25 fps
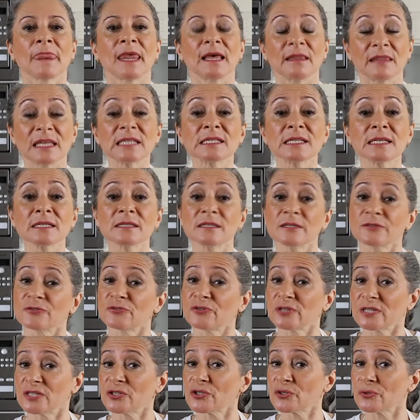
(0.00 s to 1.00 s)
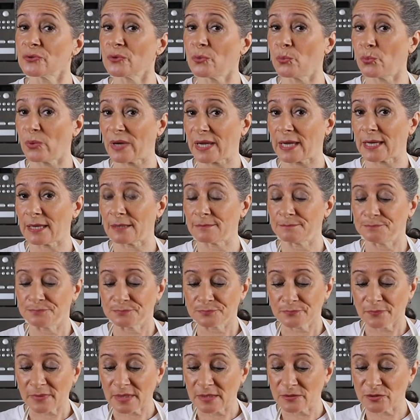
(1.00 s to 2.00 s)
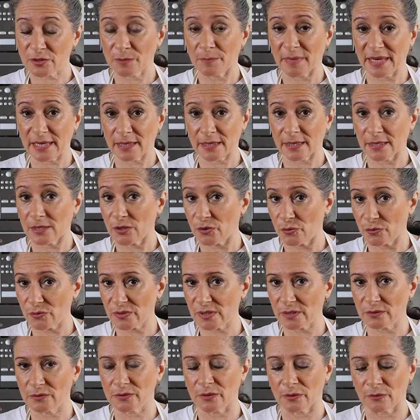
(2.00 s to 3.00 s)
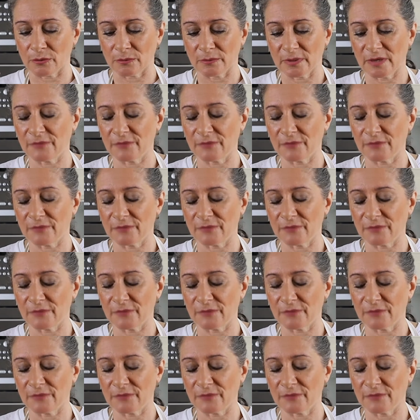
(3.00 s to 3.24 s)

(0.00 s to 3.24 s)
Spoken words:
This is the traditional way to make it using dough.